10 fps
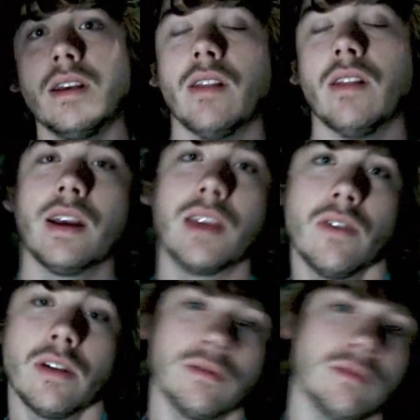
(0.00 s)
And, like, give
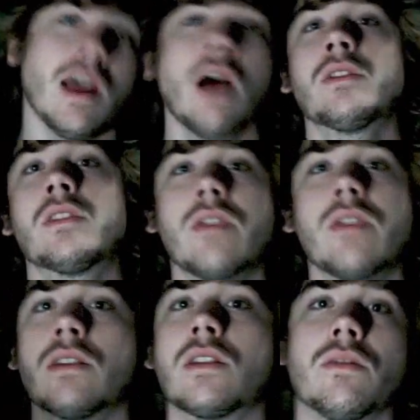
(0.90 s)
it thousands and
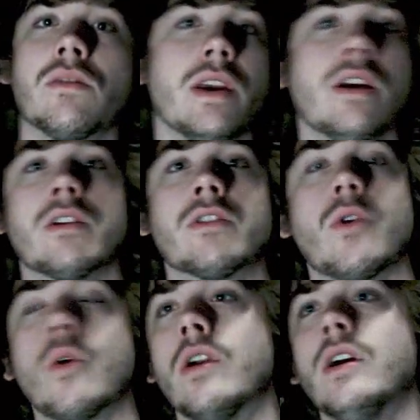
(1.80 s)
thousands of years
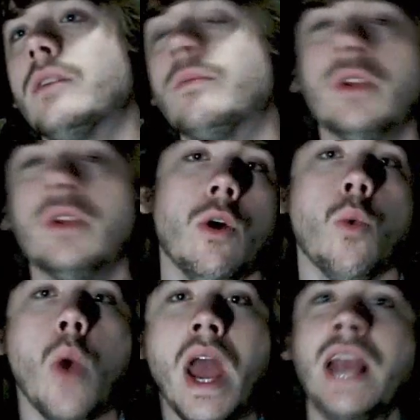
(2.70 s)
or a, you know,
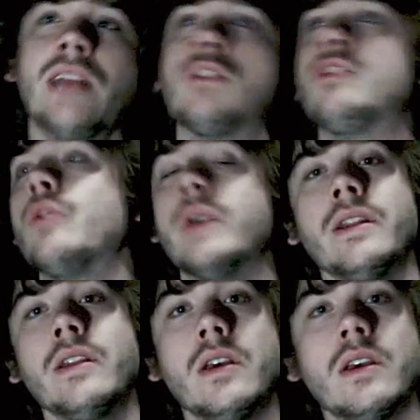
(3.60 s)
way to do
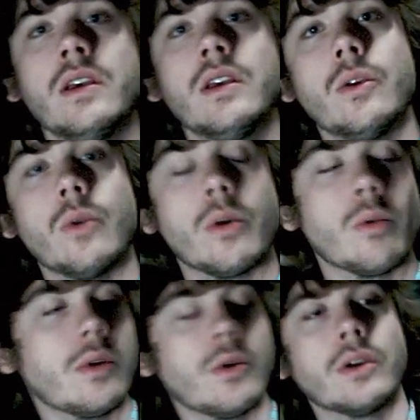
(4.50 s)
it.
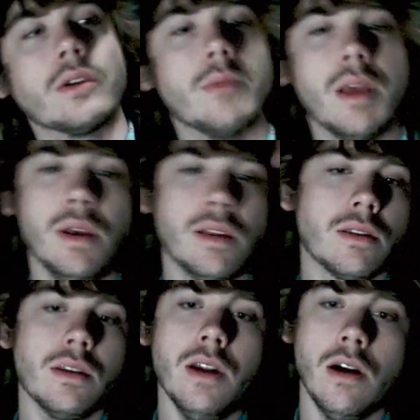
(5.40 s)
Or maybe
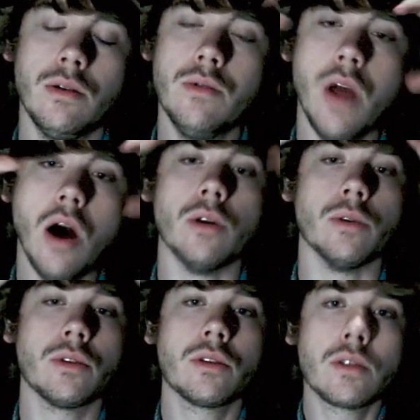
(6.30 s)
it's, you know, who
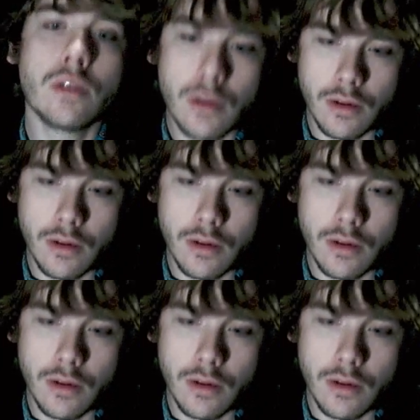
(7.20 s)
knows?